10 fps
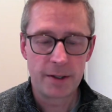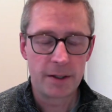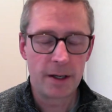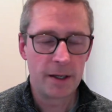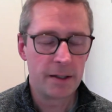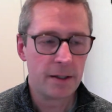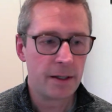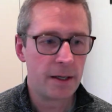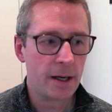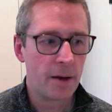and
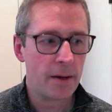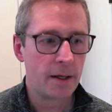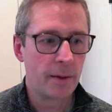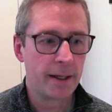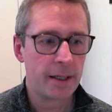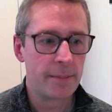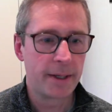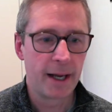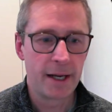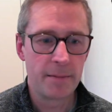it quickly
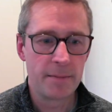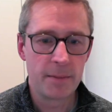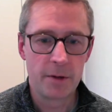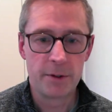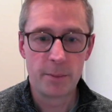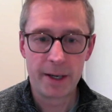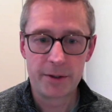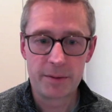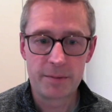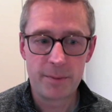became a real
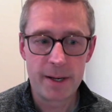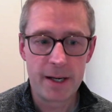passion for me,